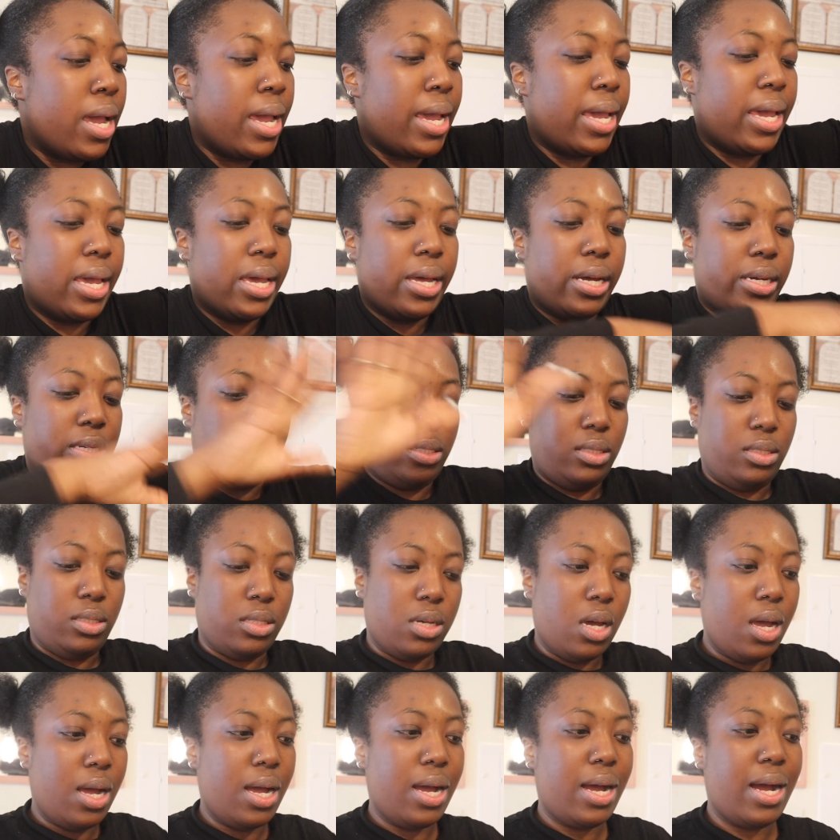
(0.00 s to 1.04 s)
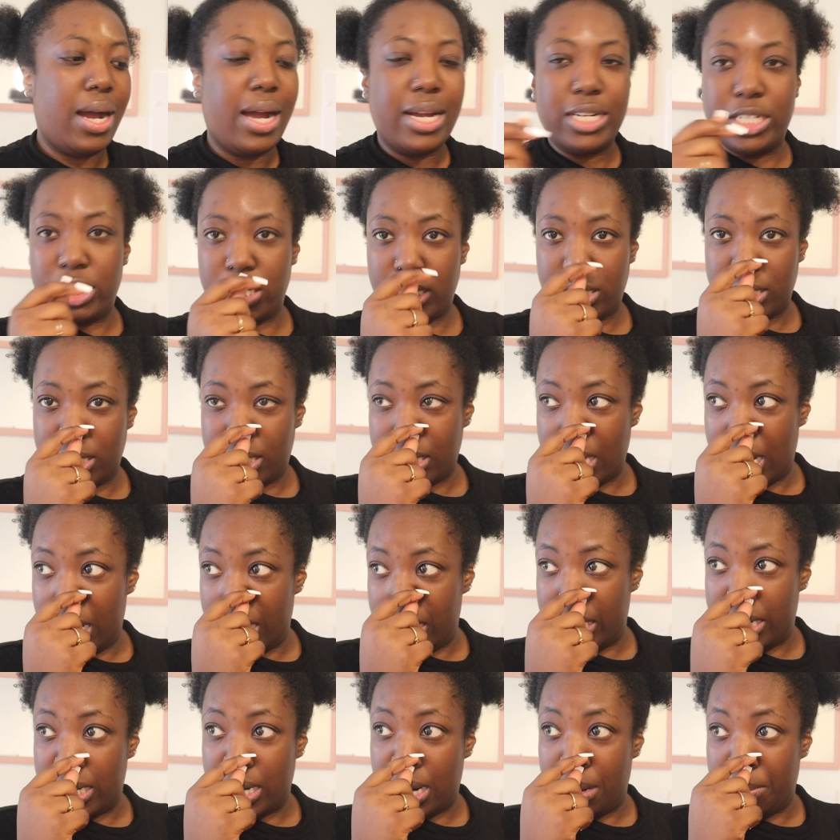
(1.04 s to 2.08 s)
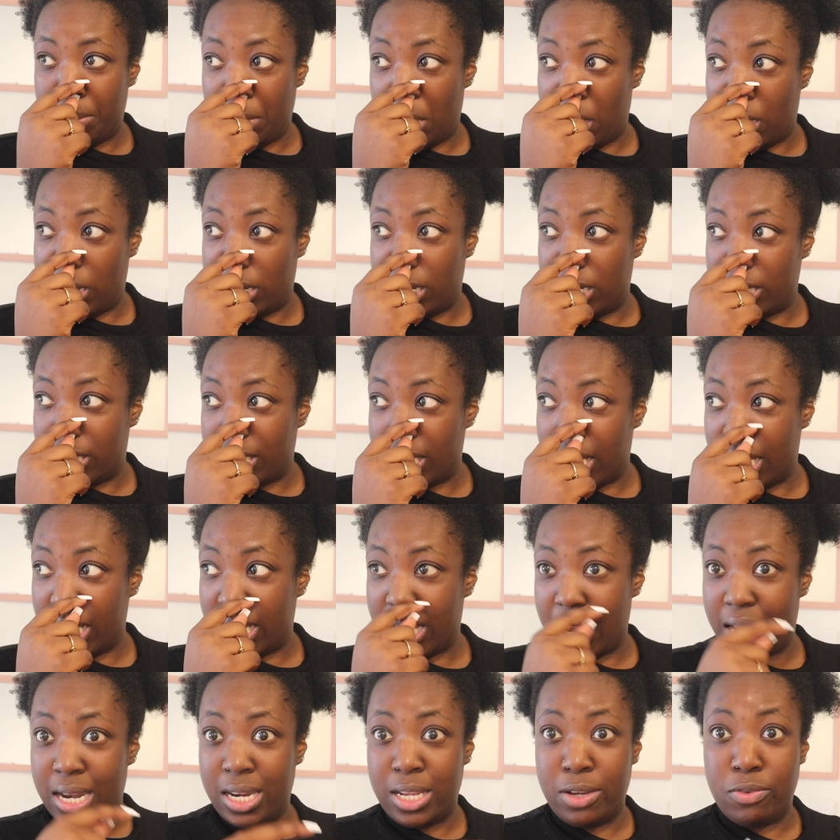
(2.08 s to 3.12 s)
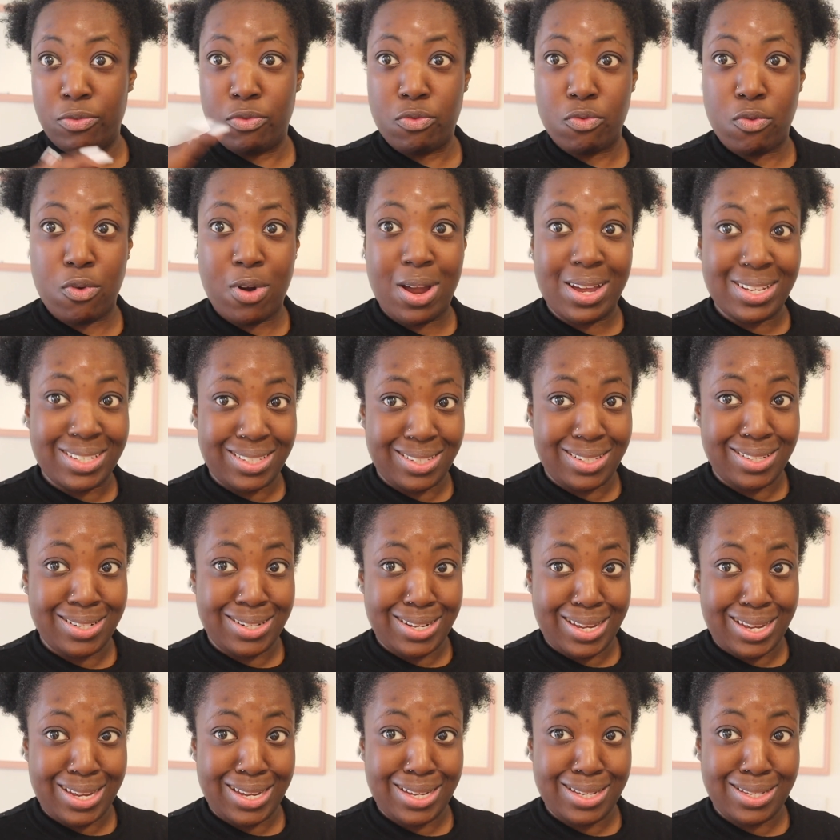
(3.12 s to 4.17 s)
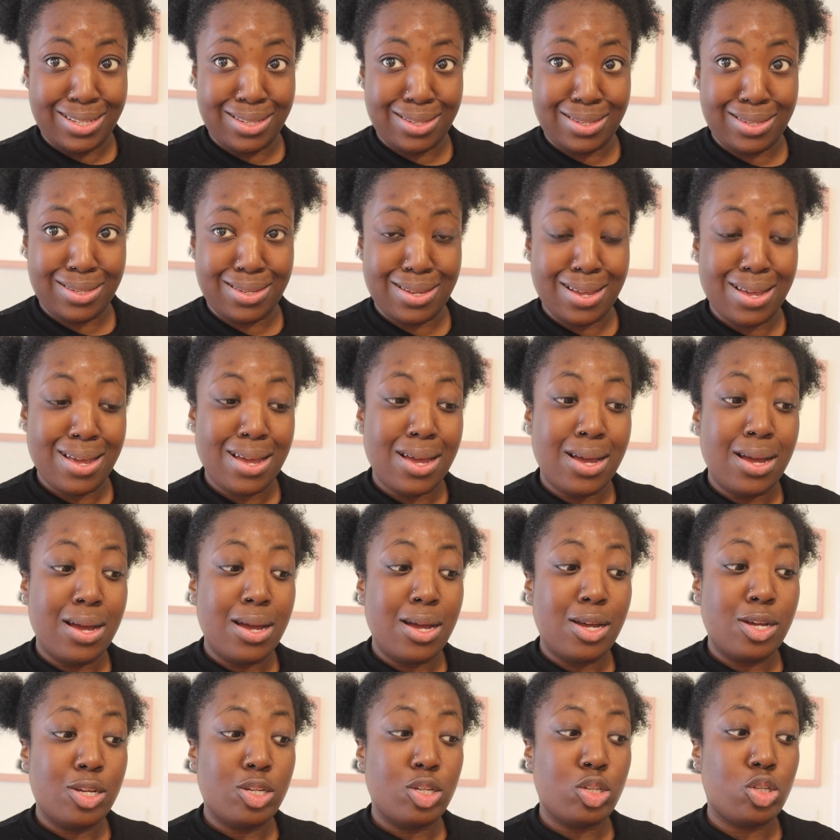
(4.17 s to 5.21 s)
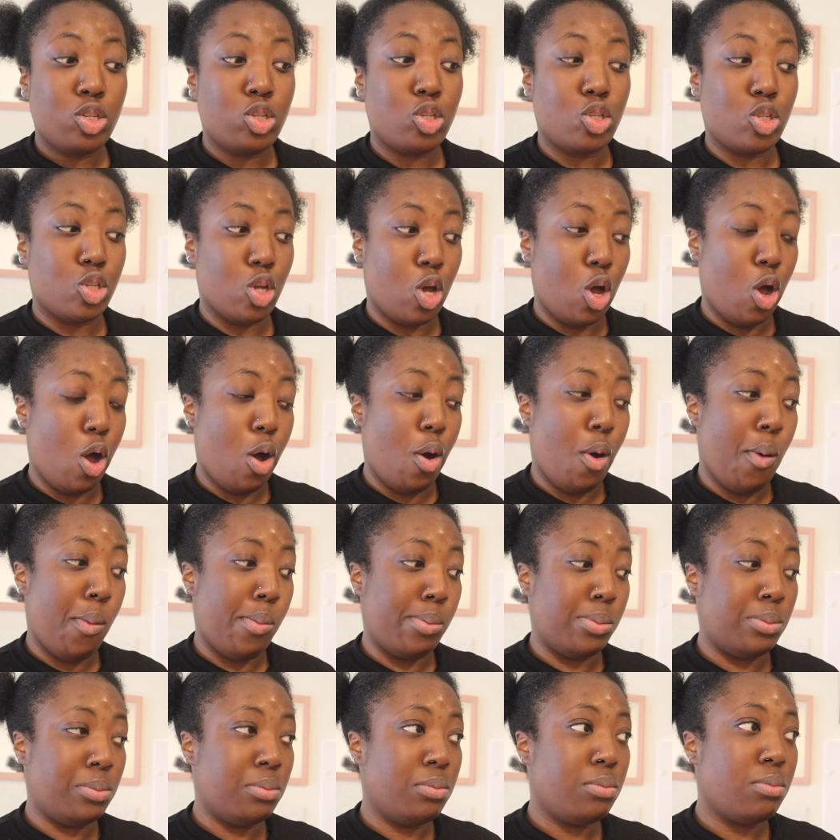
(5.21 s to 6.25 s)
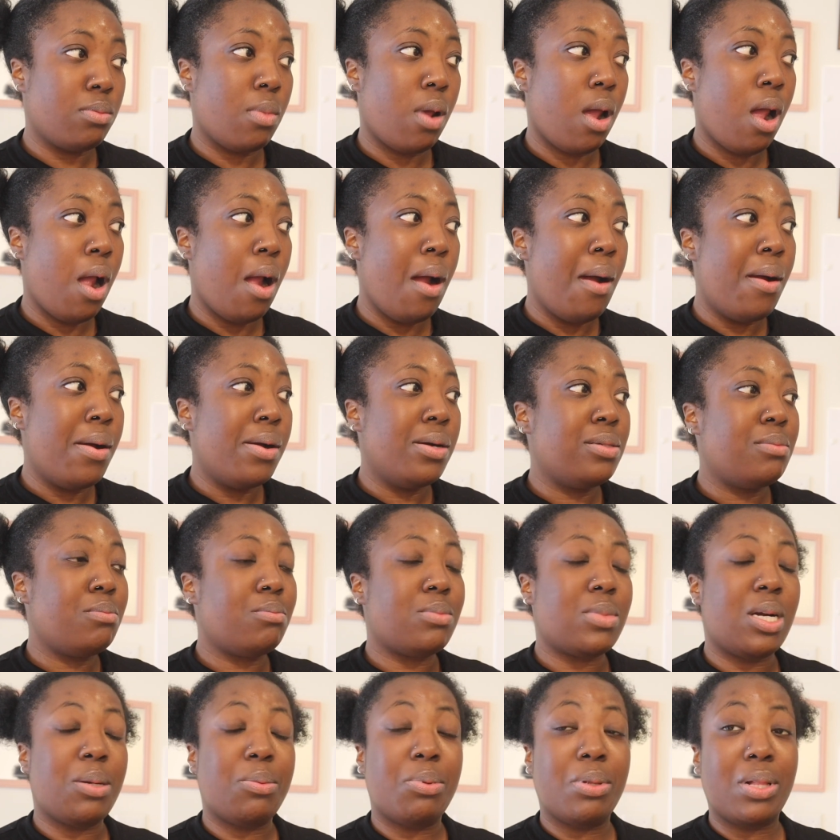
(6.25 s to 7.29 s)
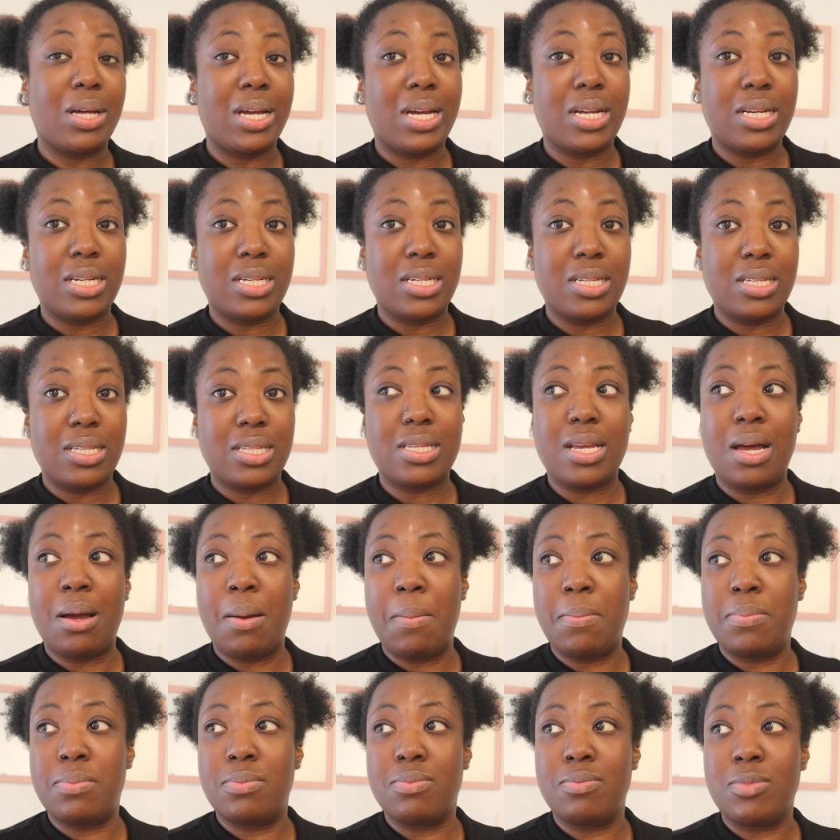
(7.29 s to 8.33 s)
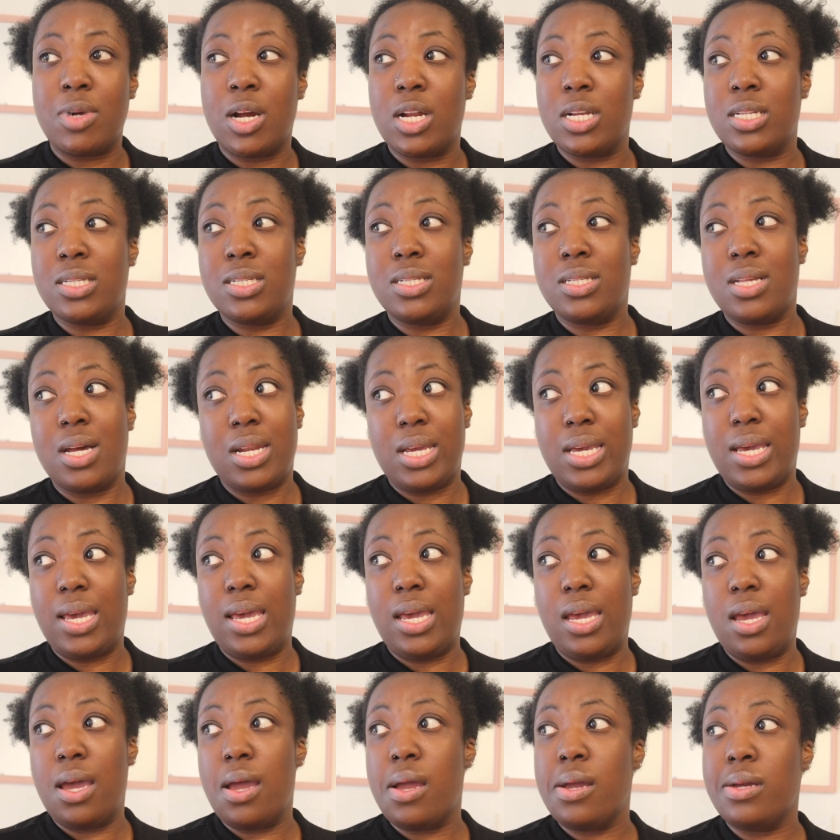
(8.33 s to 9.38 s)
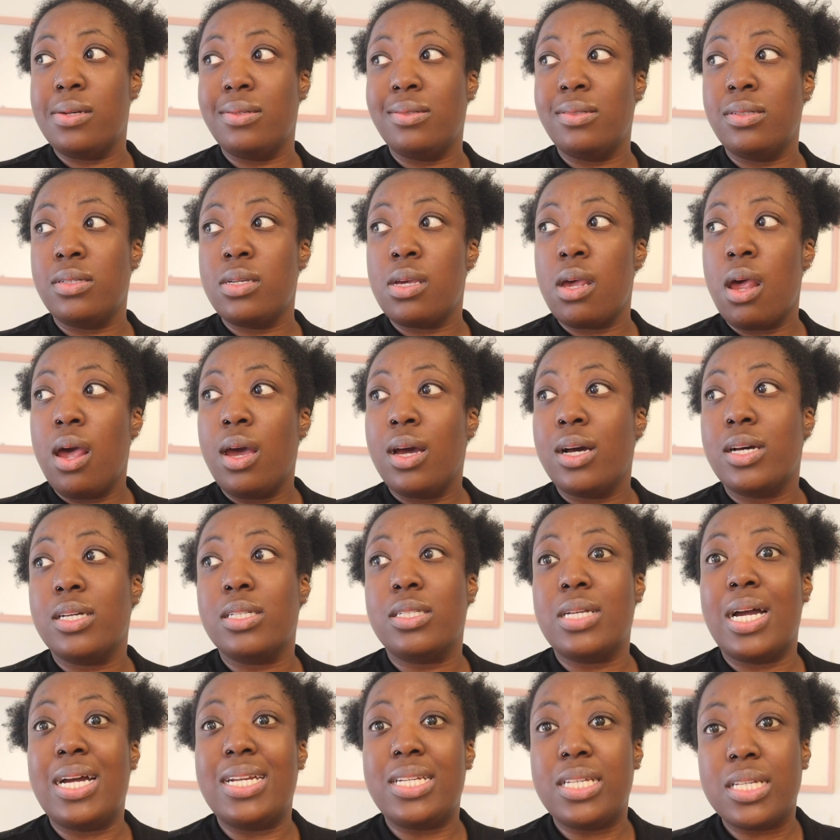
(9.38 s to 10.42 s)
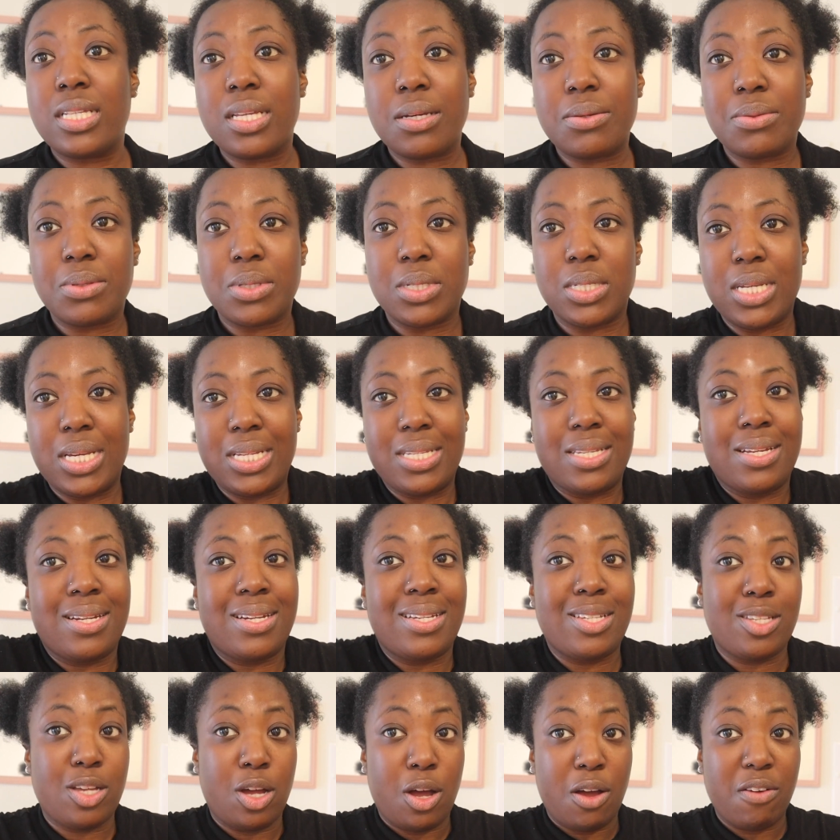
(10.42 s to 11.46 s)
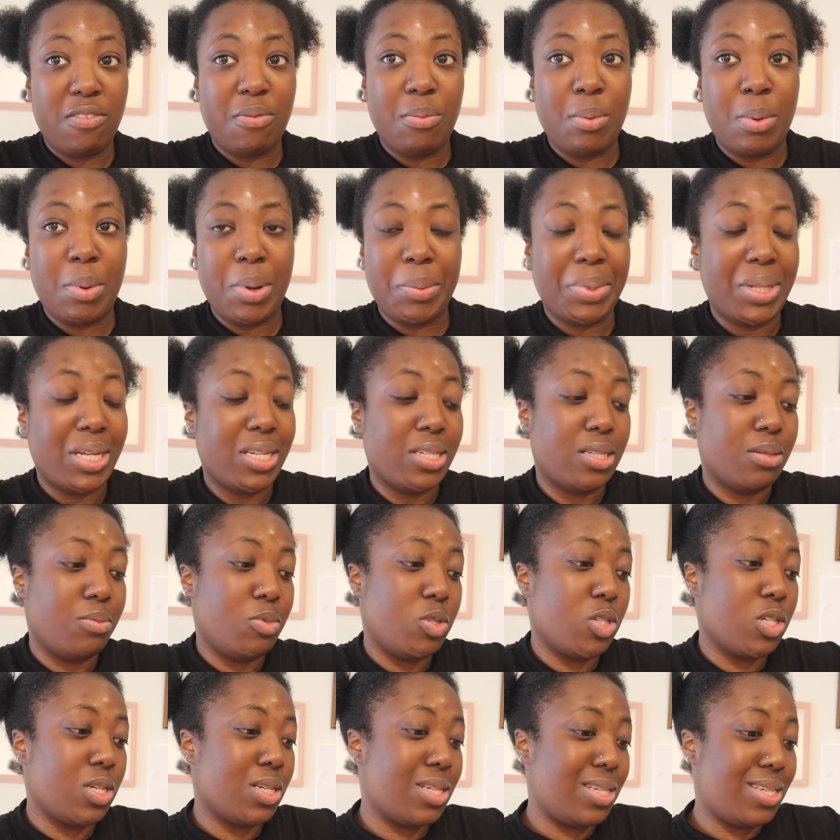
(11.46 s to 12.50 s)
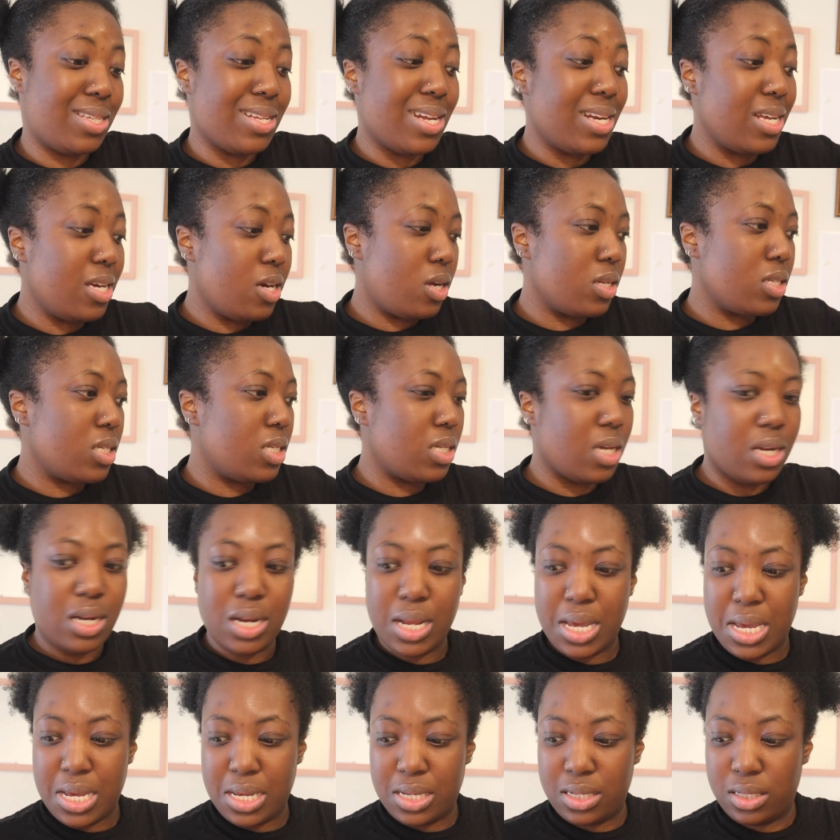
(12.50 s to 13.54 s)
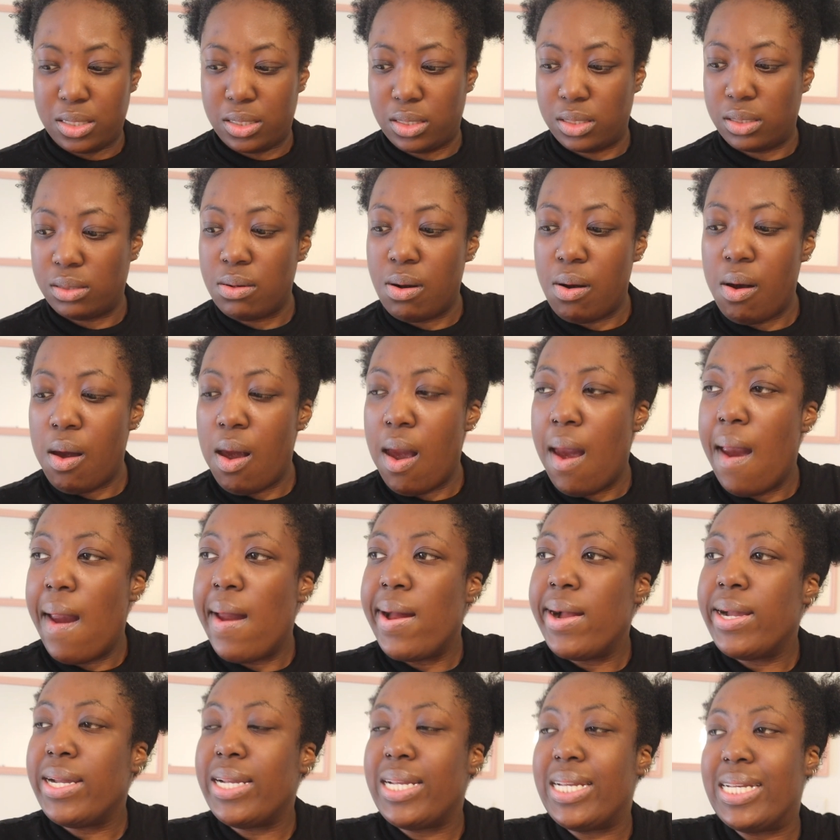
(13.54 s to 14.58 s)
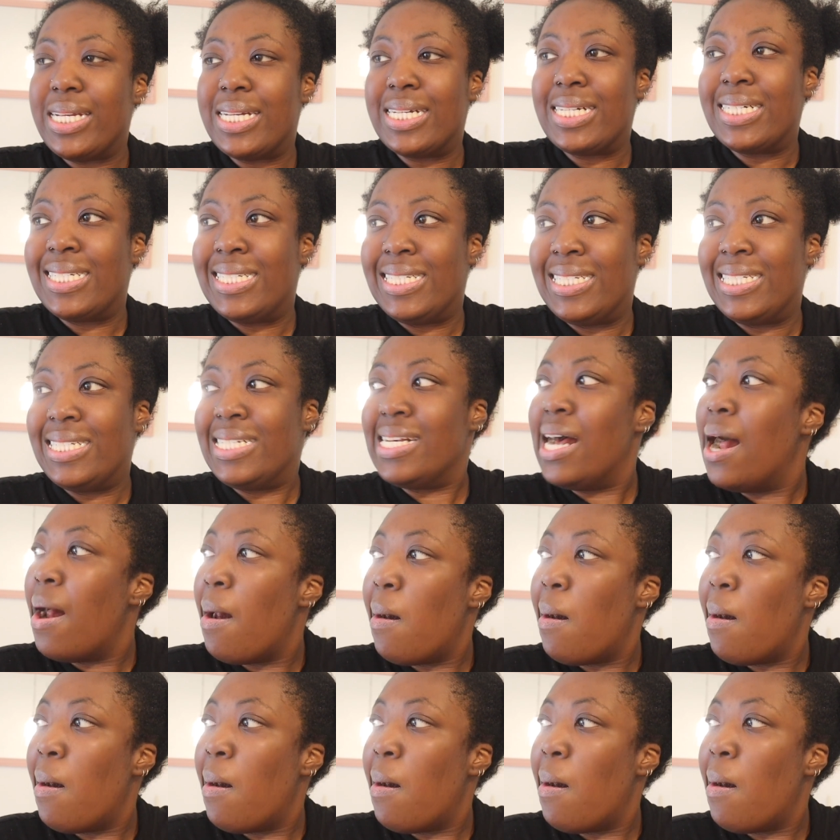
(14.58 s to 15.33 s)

And I just decided I'm not gonna take any rest days. So my plan is I'm gonna study, because ideally I was gonna take Sundays off, but my plan is I'm just gonna study on Sundays and